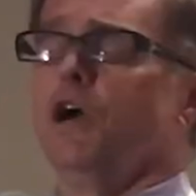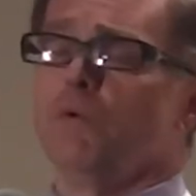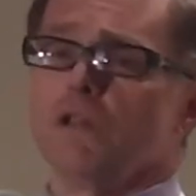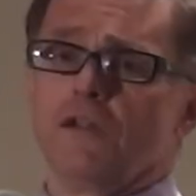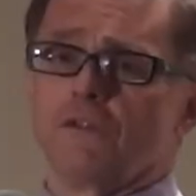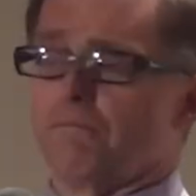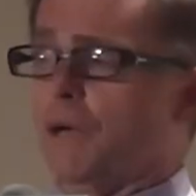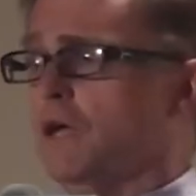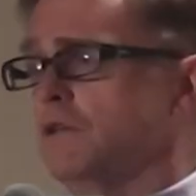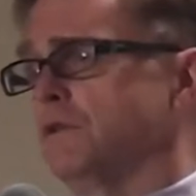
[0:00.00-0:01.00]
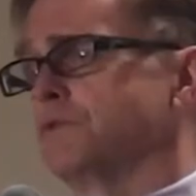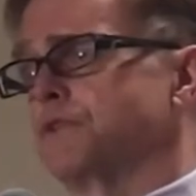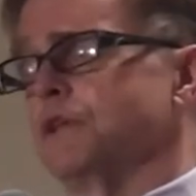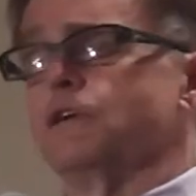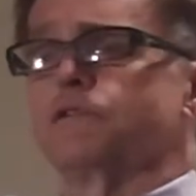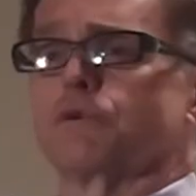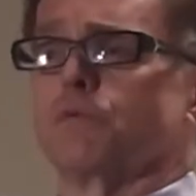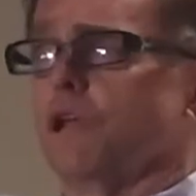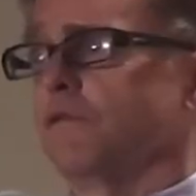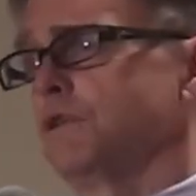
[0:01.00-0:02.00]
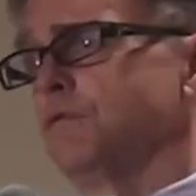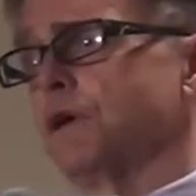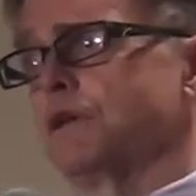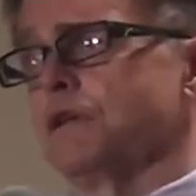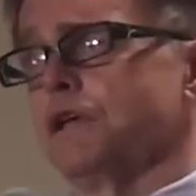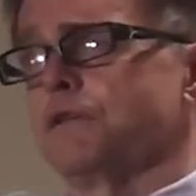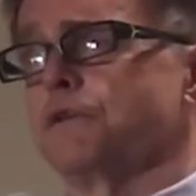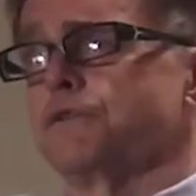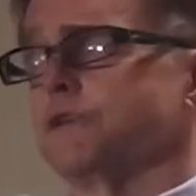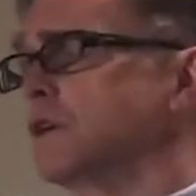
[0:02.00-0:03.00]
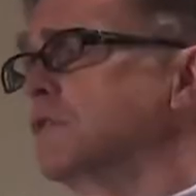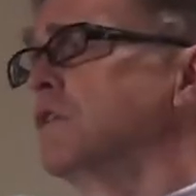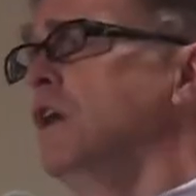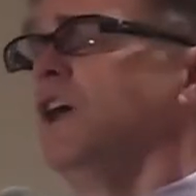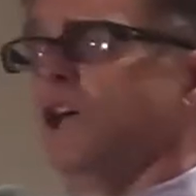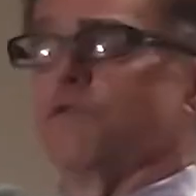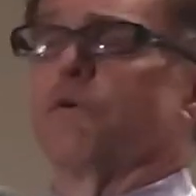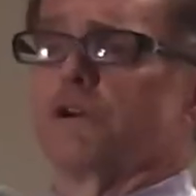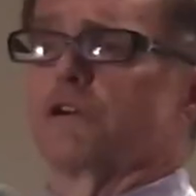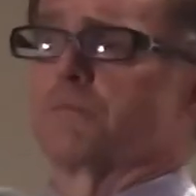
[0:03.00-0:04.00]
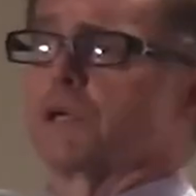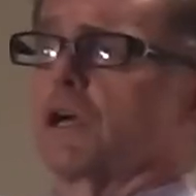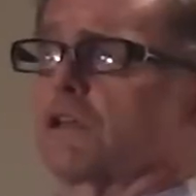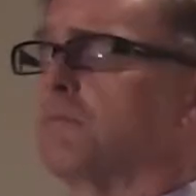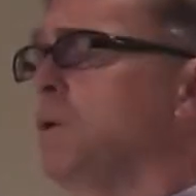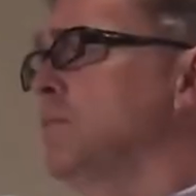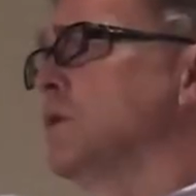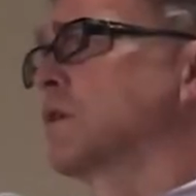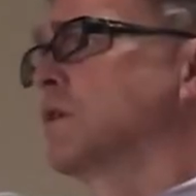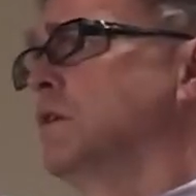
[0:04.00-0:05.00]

will either ban those things or will heavily regulate those things in order to protect the public?